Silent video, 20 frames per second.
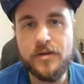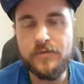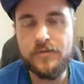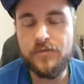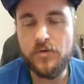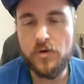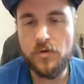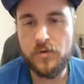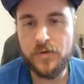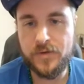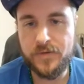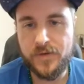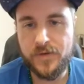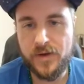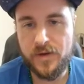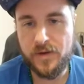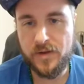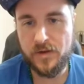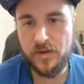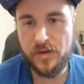Focus
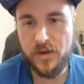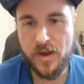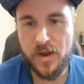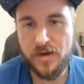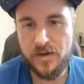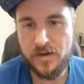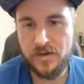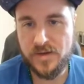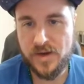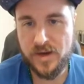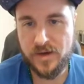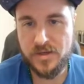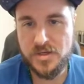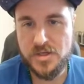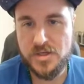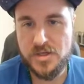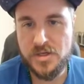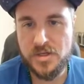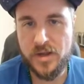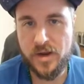on any
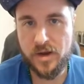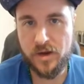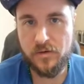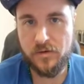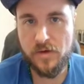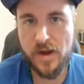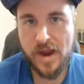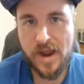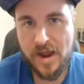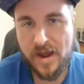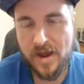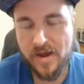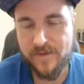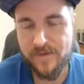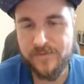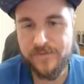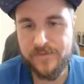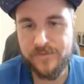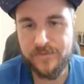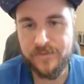tension that you
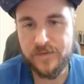have.